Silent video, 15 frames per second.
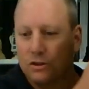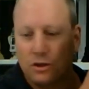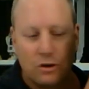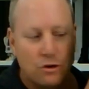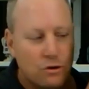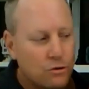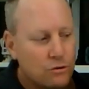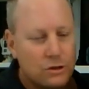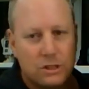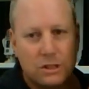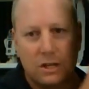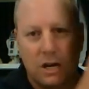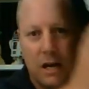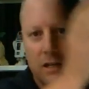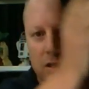two
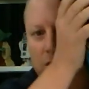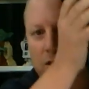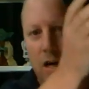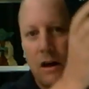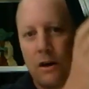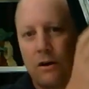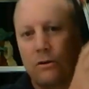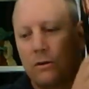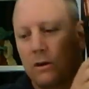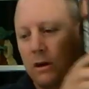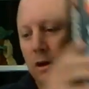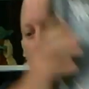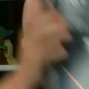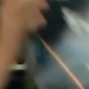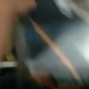sets. So
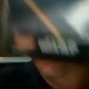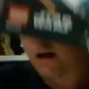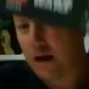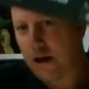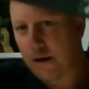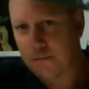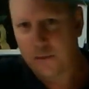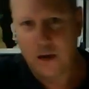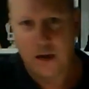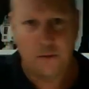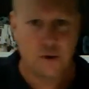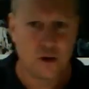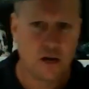how am I